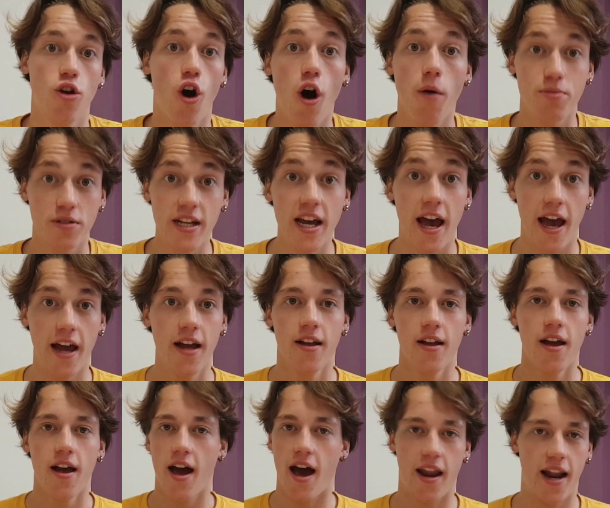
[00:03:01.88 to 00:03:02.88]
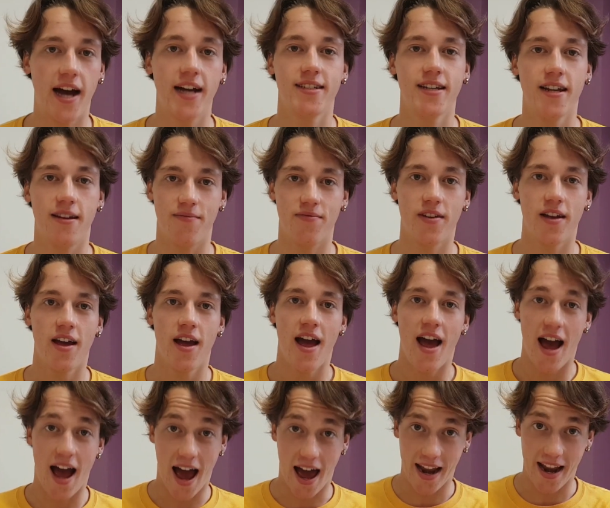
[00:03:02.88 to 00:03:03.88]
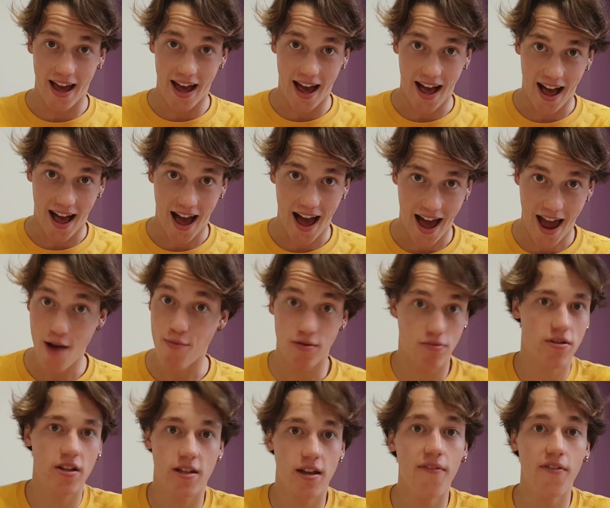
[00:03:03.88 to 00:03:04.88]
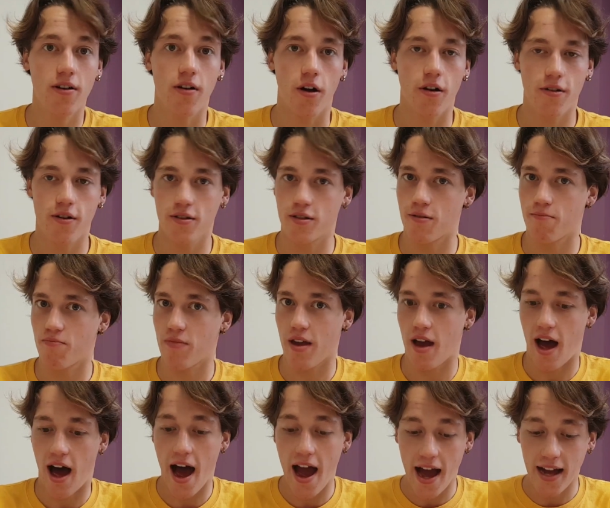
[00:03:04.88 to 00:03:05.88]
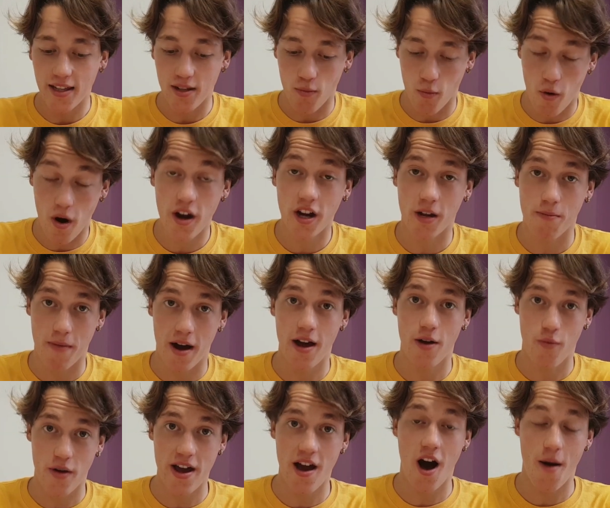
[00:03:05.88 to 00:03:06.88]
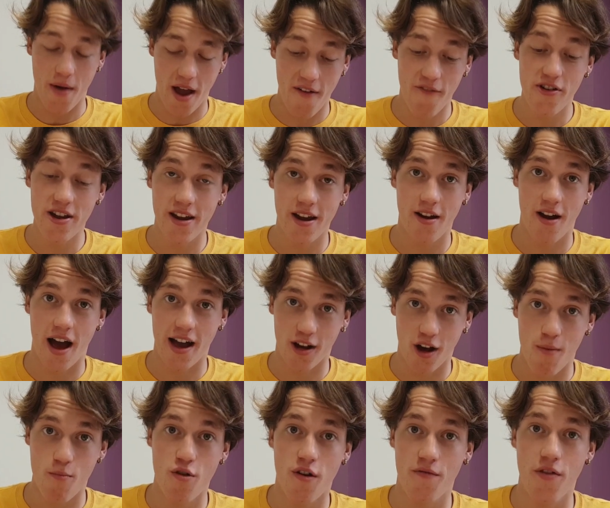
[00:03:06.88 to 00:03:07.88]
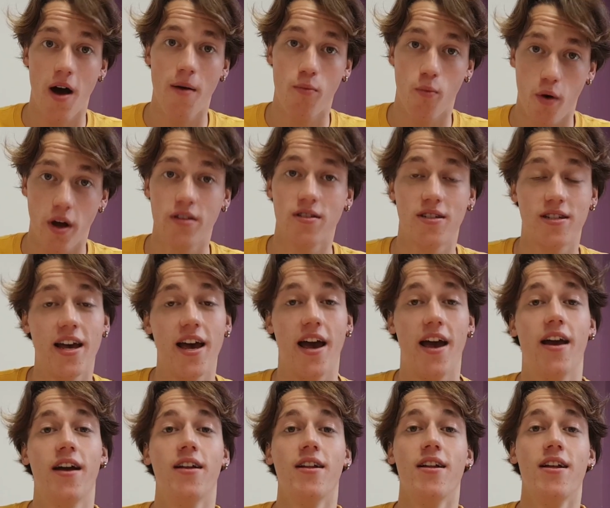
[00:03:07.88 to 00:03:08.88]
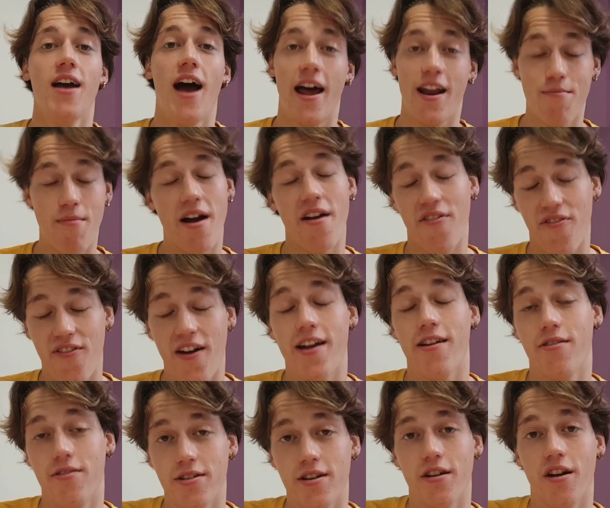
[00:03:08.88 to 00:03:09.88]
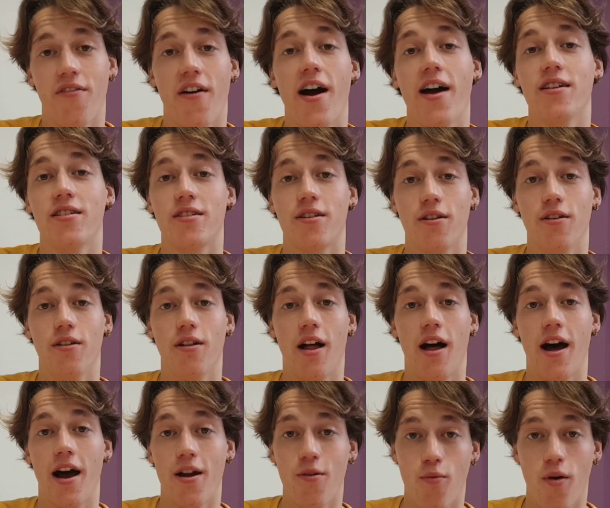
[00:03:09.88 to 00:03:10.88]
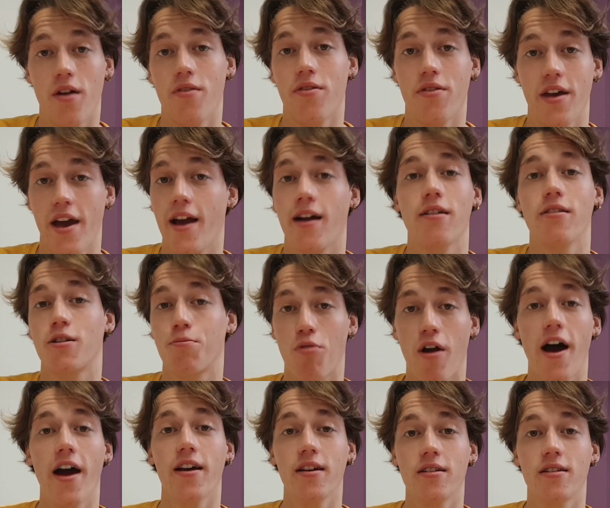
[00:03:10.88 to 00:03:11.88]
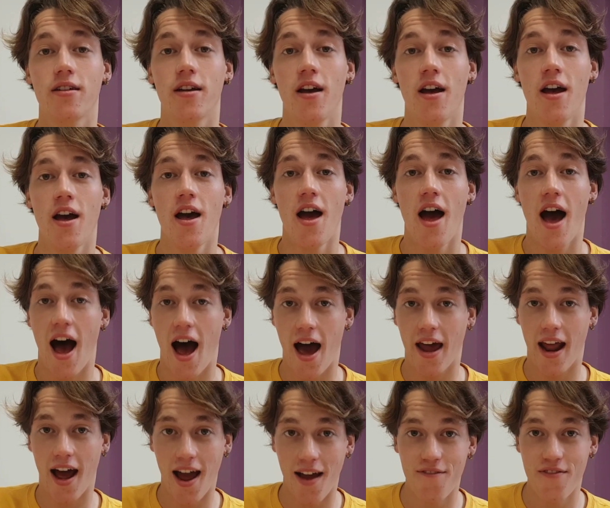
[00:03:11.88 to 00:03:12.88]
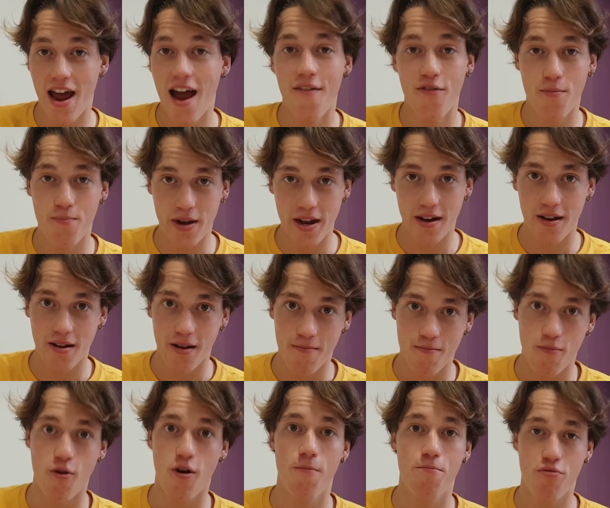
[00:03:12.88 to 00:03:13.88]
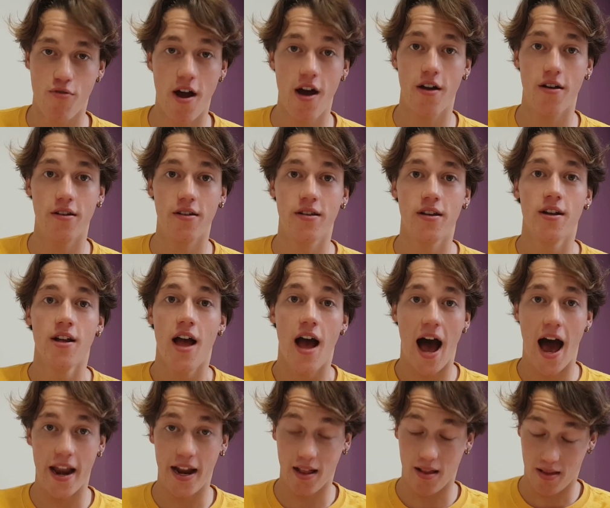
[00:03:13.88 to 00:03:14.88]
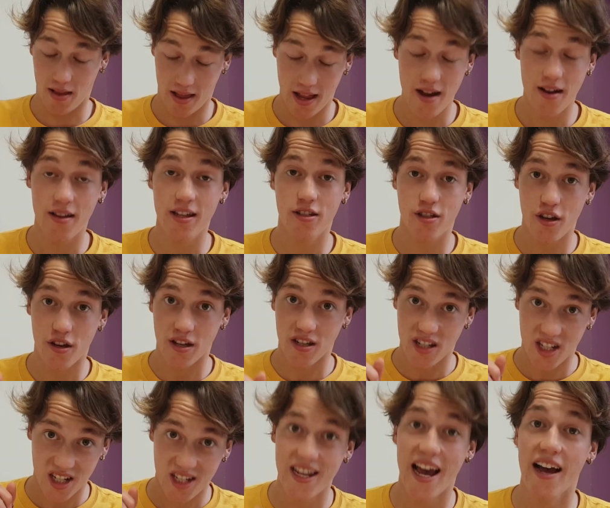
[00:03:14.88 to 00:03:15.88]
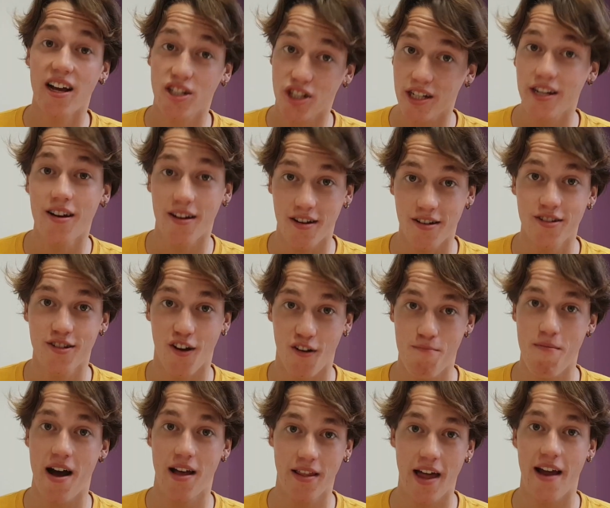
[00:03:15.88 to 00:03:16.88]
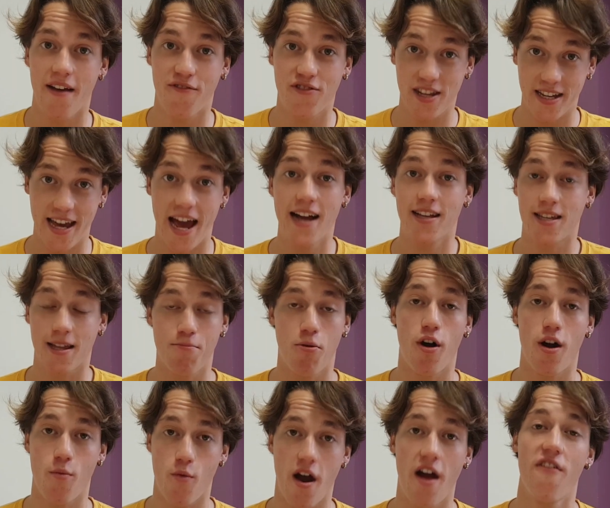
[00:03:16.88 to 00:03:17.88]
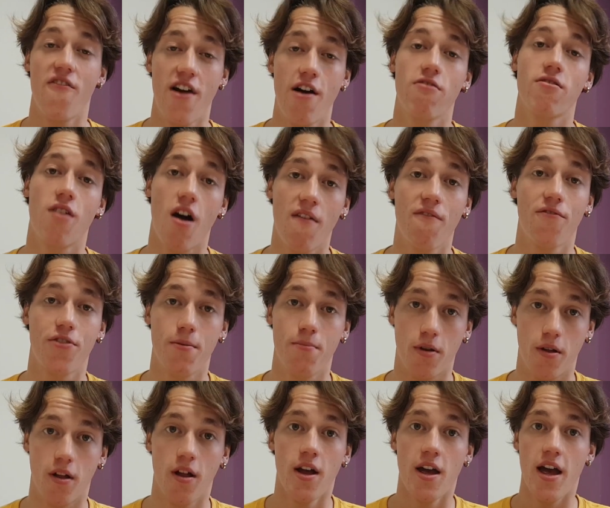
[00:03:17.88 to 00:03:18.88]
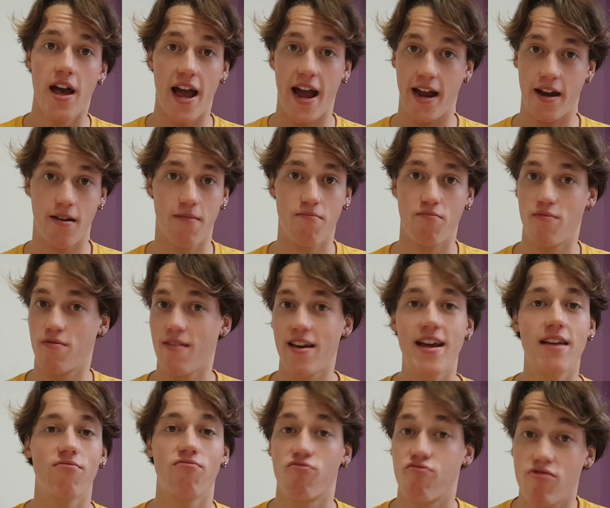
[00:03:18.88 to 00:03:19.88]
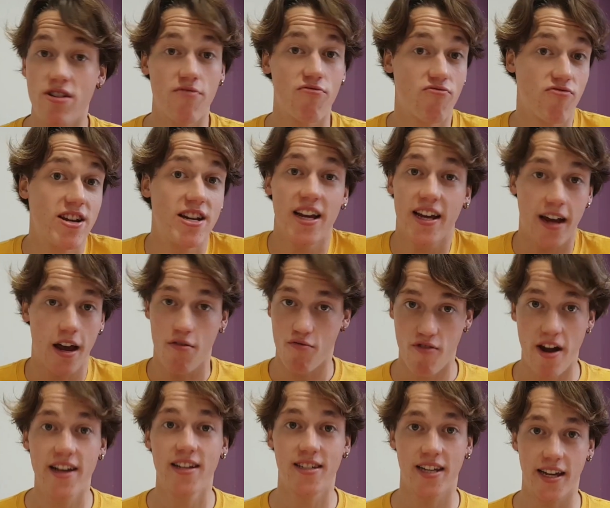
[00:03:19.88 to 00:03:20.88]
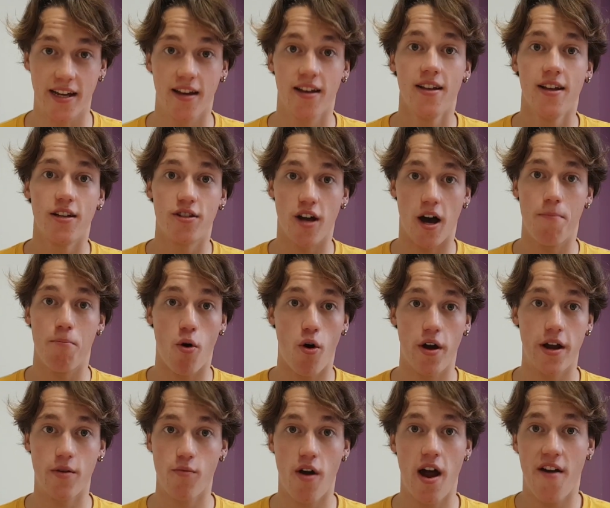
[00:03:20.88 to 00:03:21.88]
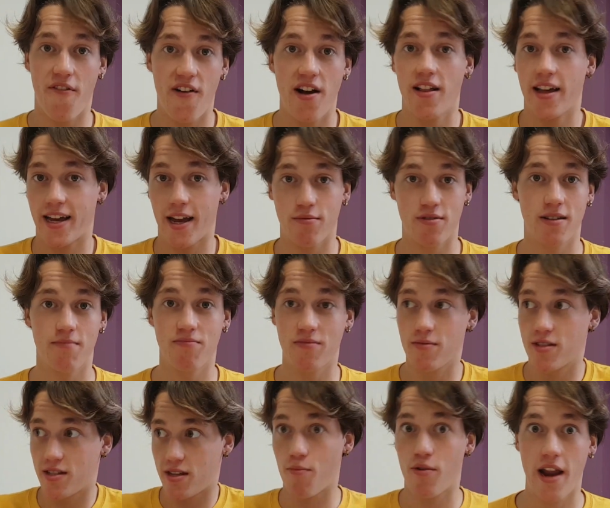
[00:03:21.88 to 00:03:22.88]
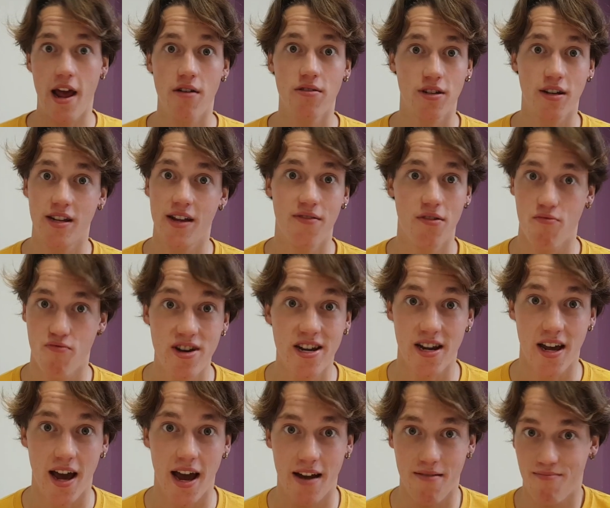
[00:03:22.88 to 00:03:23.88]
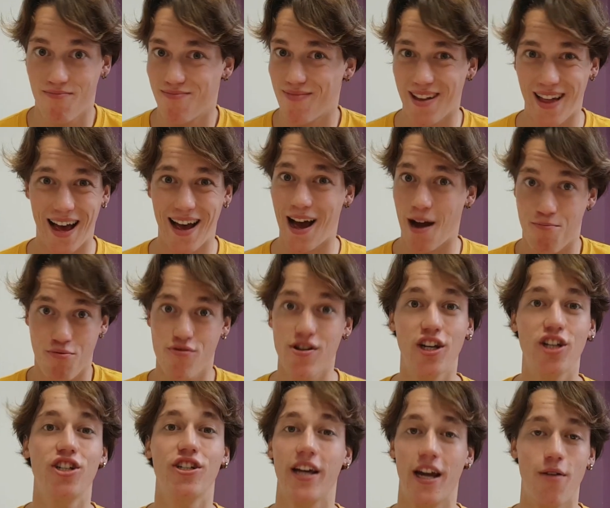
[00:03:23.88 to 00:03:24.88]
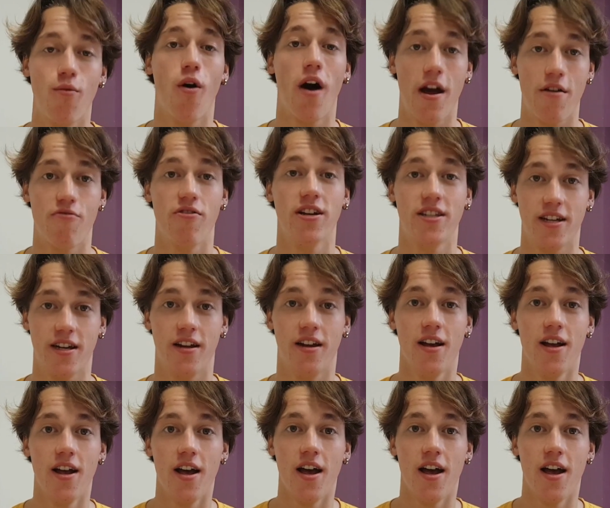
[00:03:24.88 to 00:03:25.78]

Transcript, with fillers: top set, and I didn't. And it was really difficult because I had to work my way up. Every year I got moved up one set. And in my final year of high school, I won the English prize. And I have never been more proud. And it literally took 6 years of my life to get to the point where I felt comfortable in reading and writing, to a point where I felt like someone else could even read it and appreciate what I'd written.